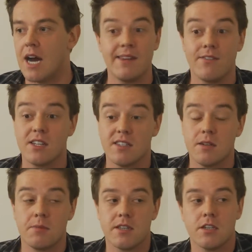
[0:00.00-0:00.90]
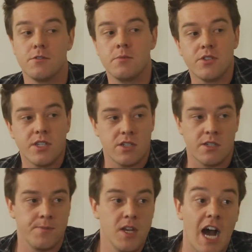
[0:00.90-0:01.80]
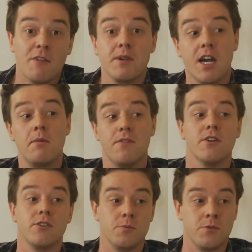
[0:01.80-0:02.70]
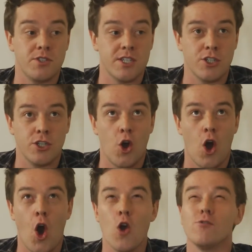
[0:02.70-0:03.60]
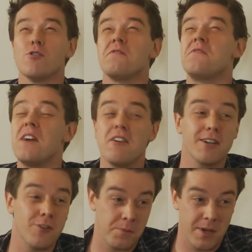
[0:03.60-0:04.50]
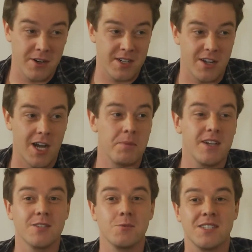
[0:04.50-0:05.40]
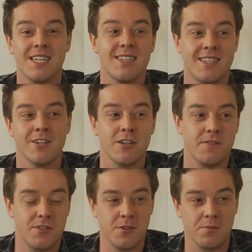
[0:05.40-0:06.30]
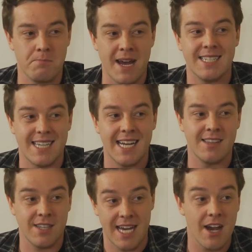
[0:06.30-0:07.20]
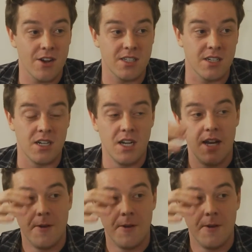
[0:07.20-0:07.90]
I've never considered myself a musician. I've become a very good musician over a very long period of time because it was necessary to maintain the character